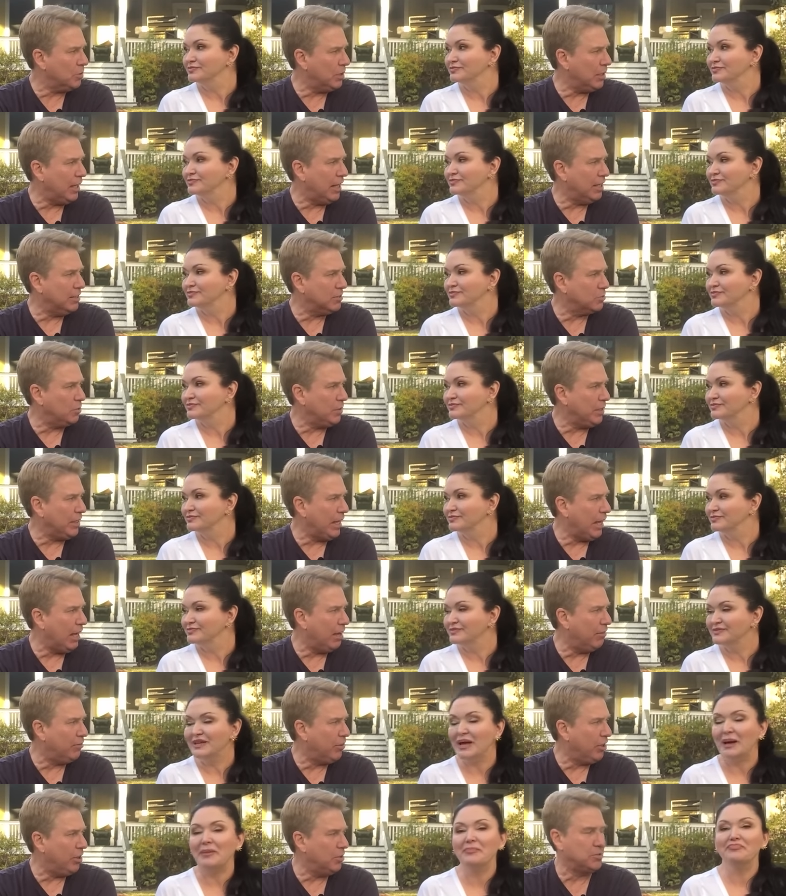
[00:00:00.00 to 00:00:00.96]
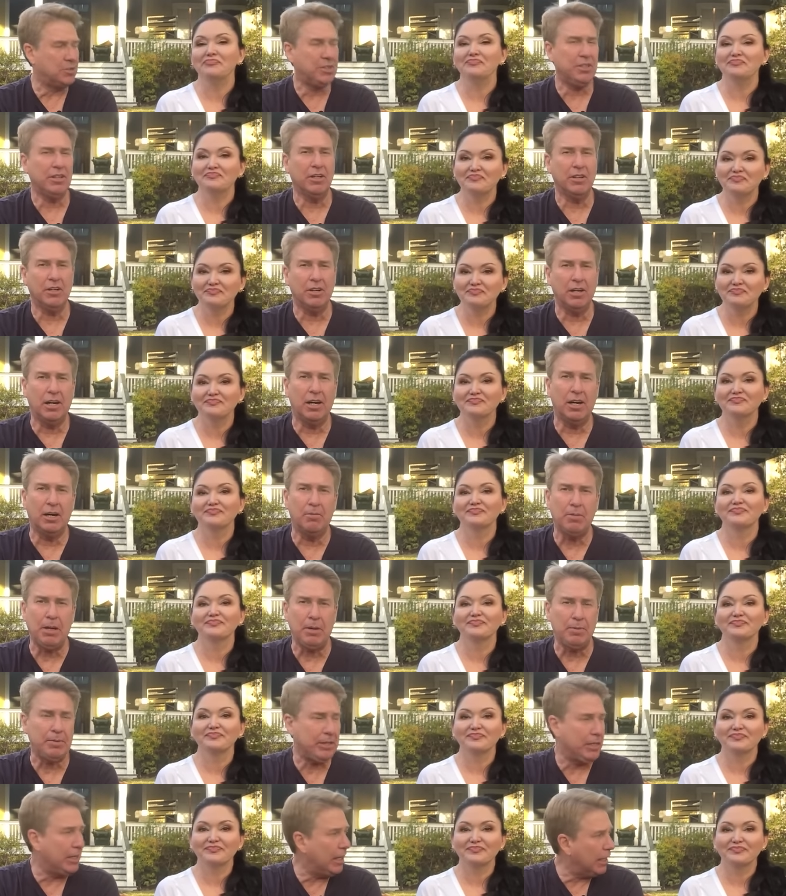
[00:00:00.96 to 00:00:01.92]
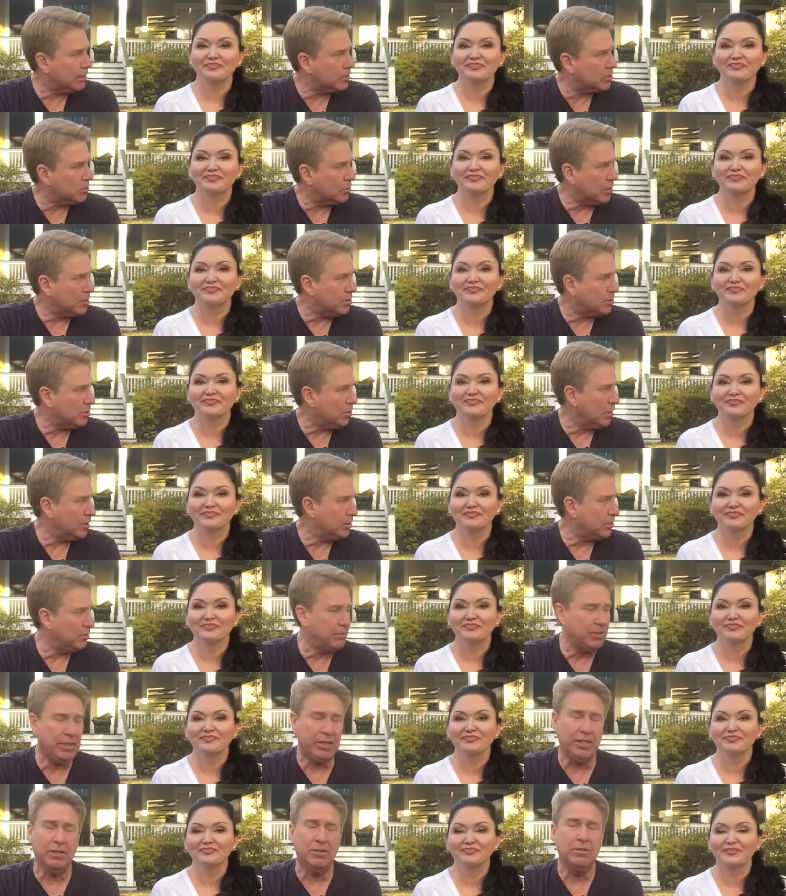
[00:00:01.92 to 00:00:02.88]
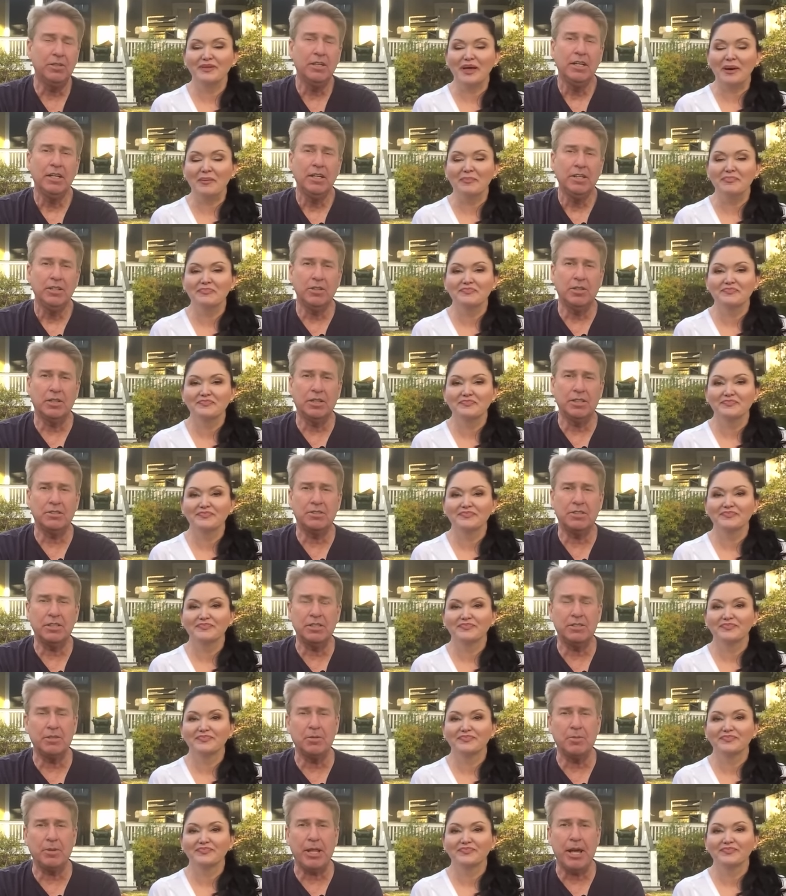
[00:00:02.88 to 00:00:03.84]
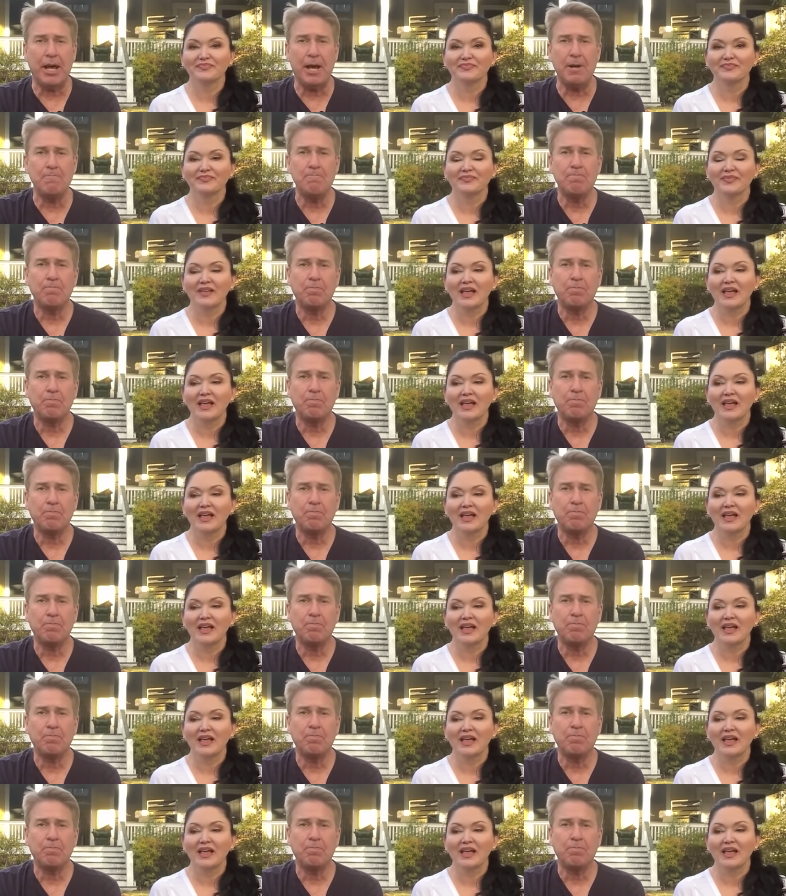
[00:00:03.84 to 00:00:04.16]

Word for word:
Speaker 1: as we have yep. those here. Uh, maybe the next restoration video. Yep. You'll get to see some of that.